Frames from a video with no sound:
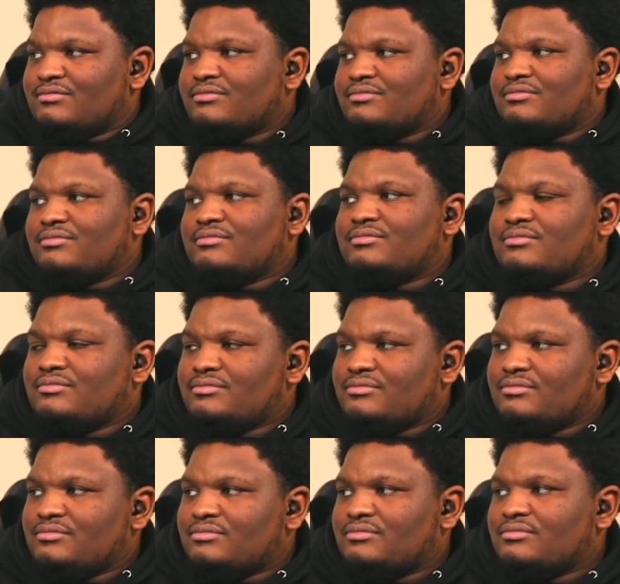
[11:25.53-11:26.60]

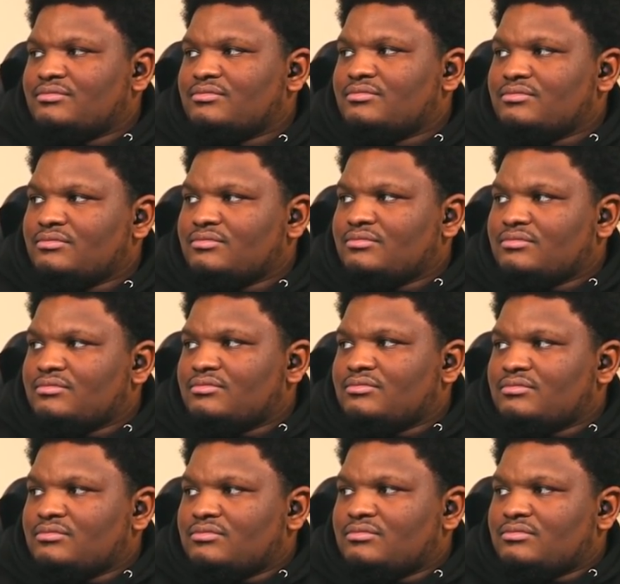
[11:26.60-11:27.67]

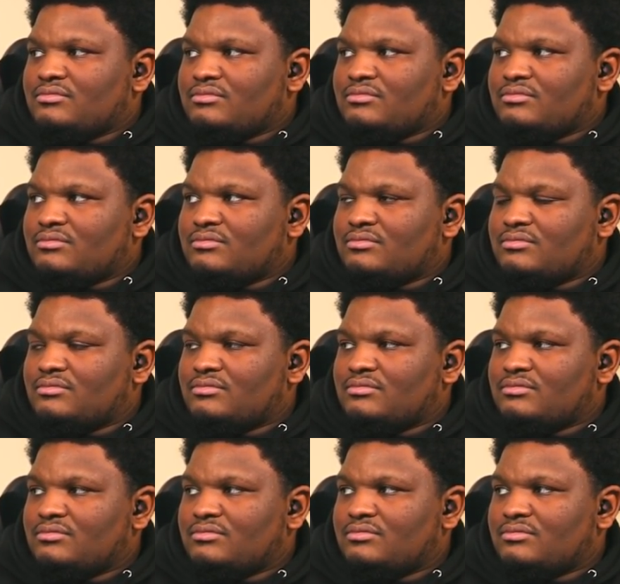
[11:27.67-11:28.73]

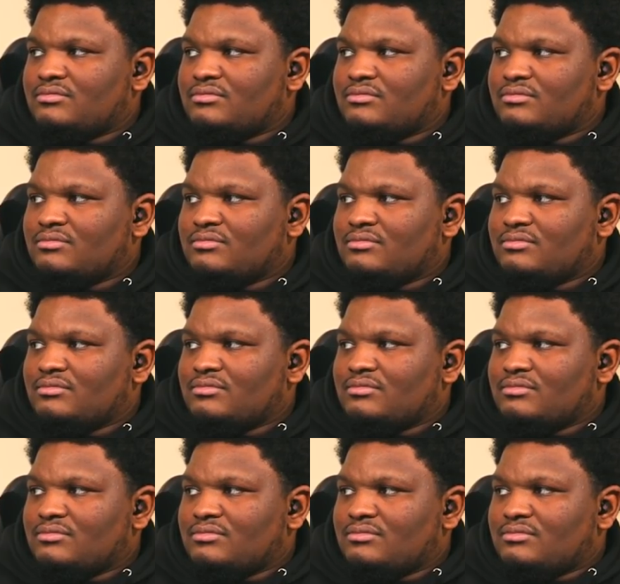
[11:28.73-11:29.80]

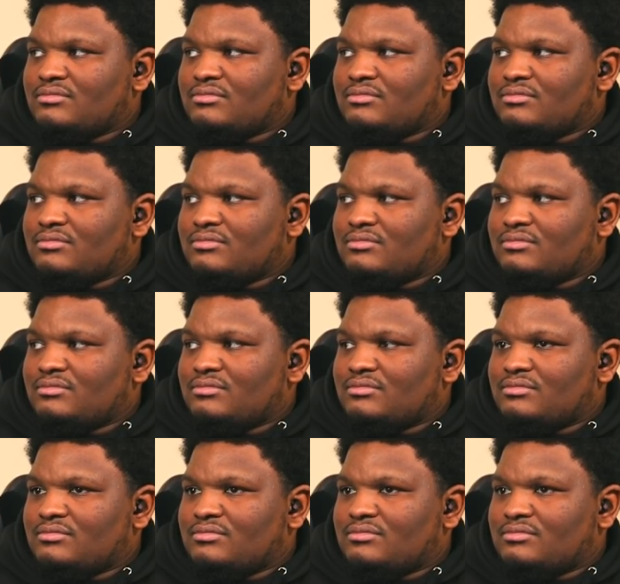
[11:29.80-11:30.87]

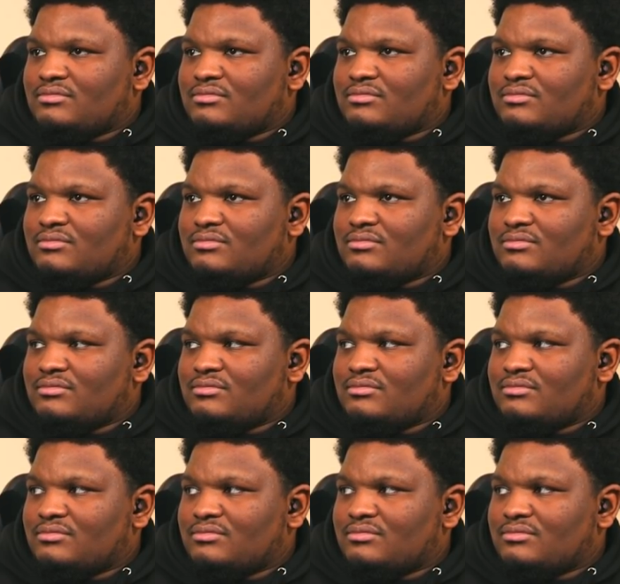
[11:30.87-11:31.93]

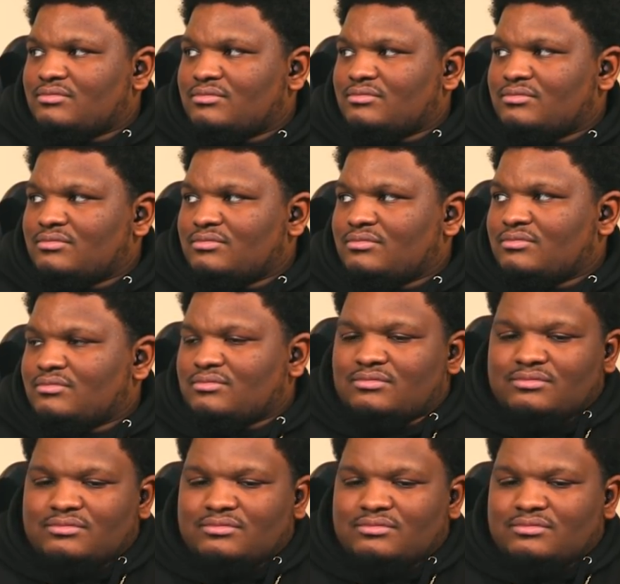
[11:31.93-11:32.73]
(not speaking)